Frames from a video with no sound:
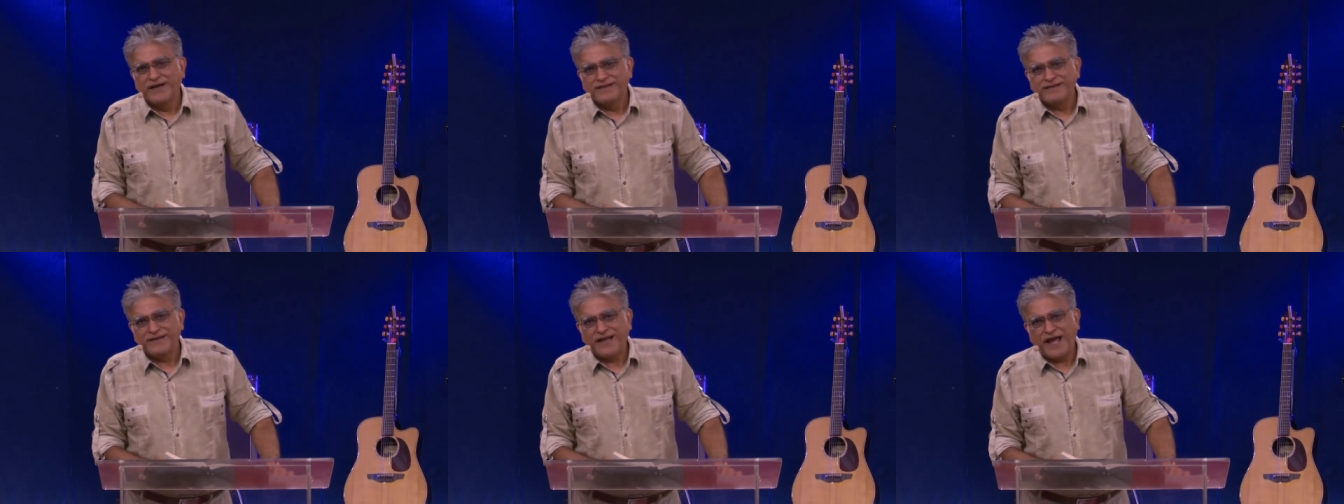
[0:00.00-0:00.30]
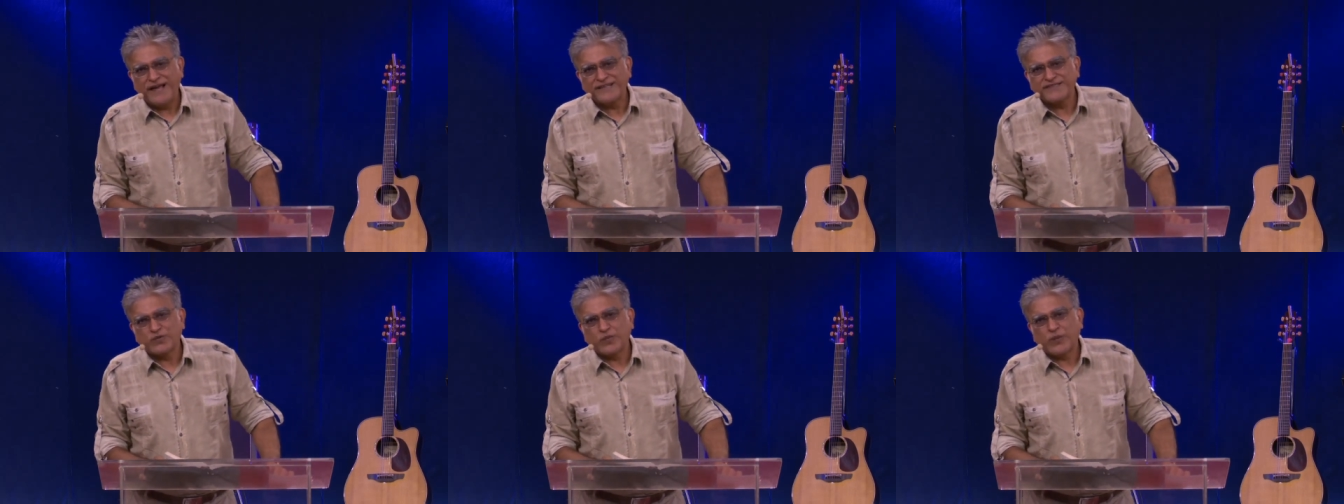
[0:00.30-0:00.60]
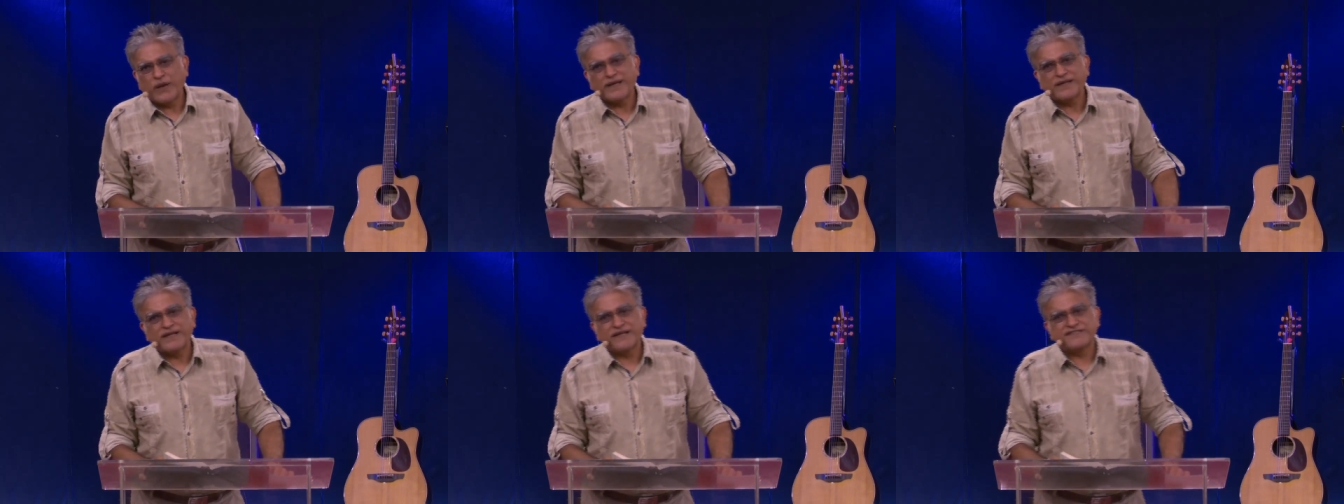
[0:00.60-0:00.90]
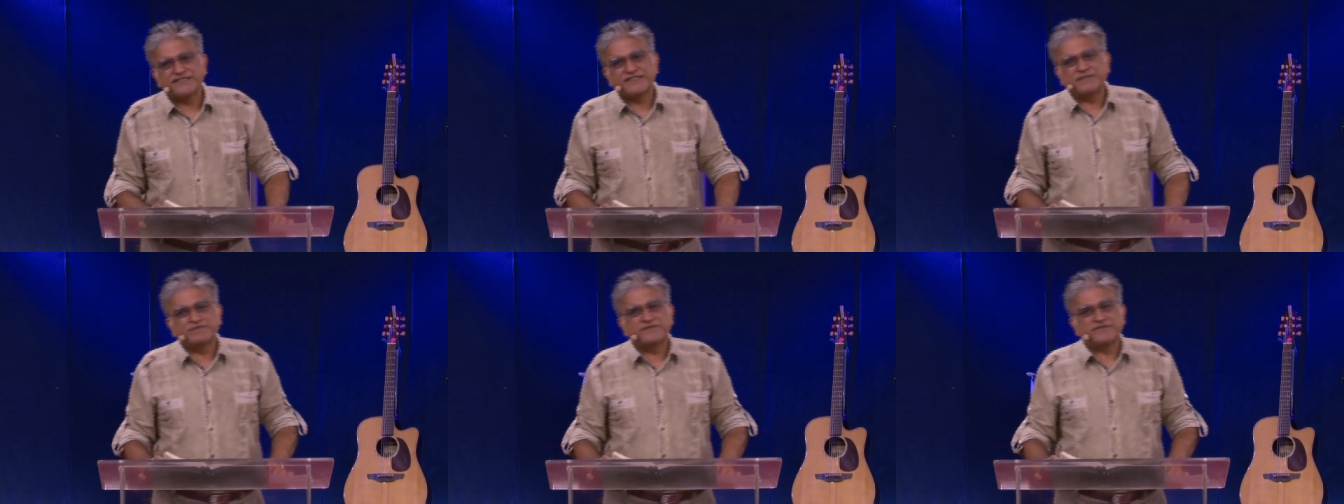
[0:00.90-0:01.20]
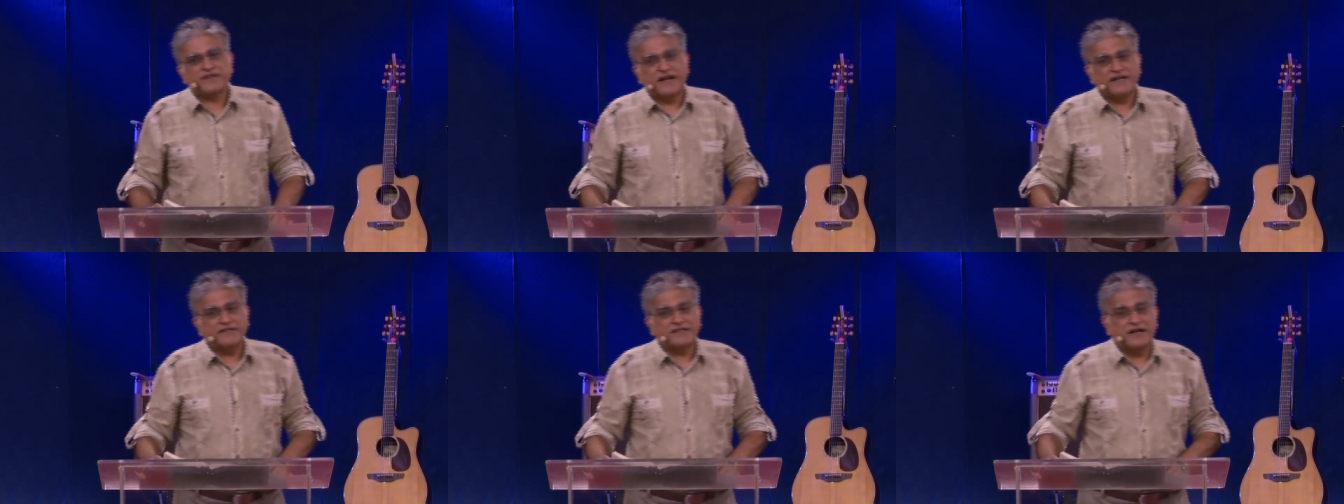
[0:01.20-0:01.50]
There is a way that seems
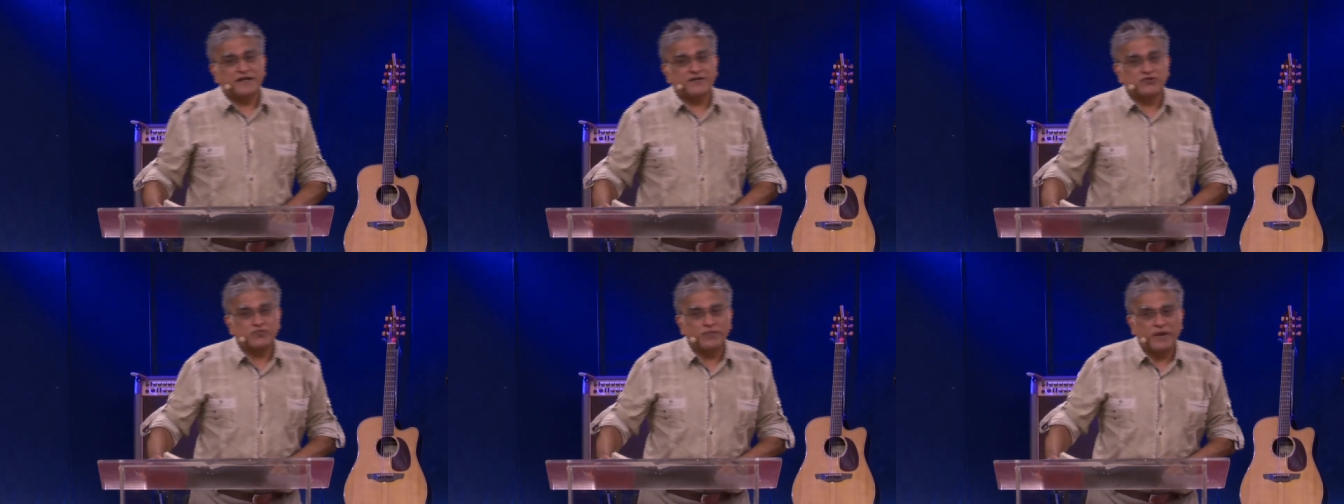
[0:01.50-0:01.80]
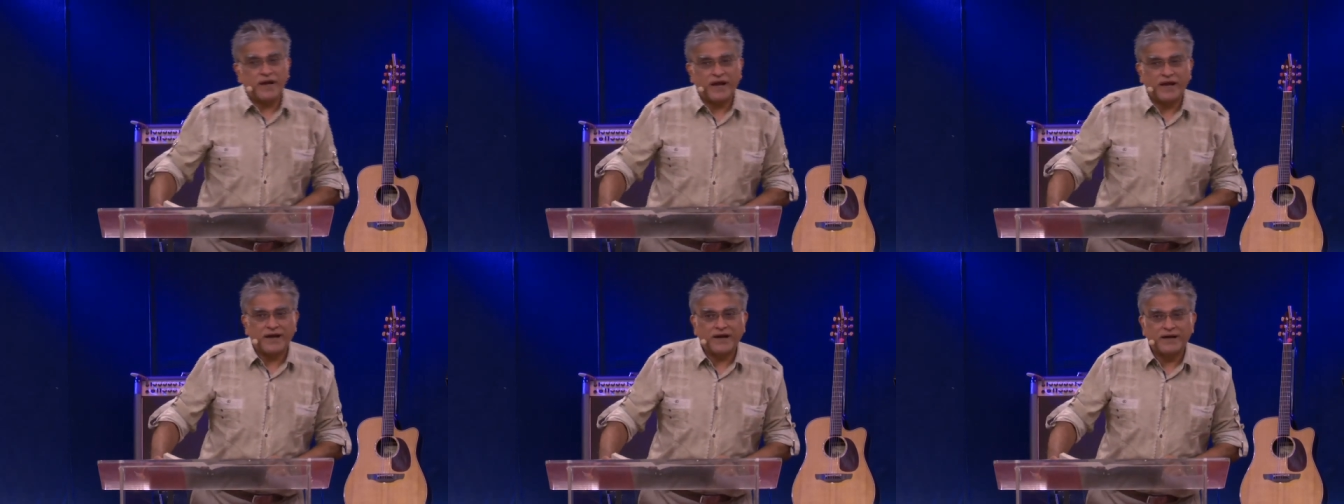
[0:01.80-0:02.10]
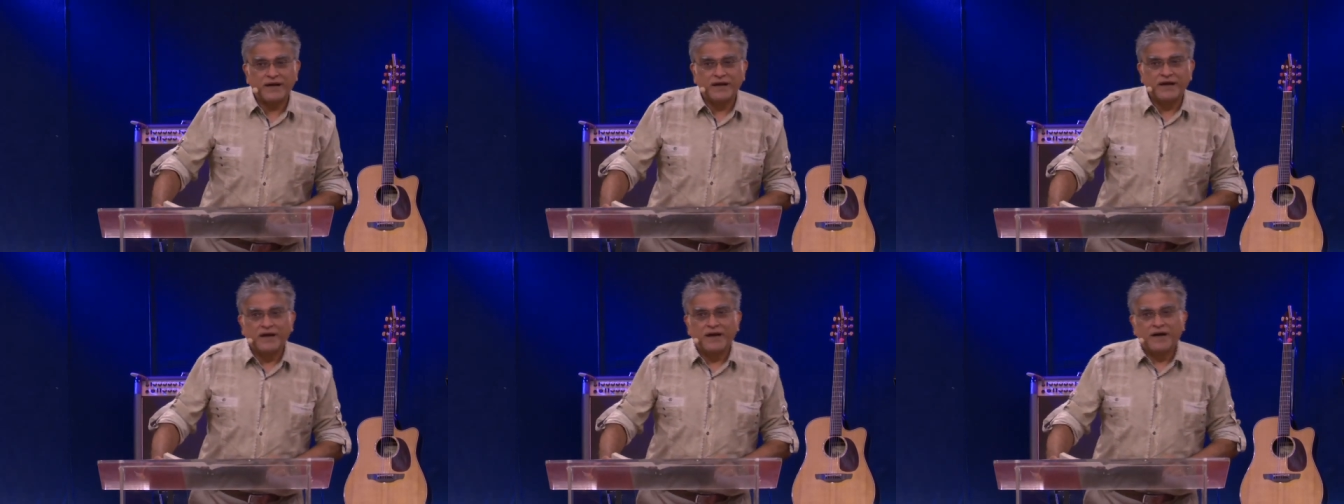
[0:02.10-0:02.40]
right unto man,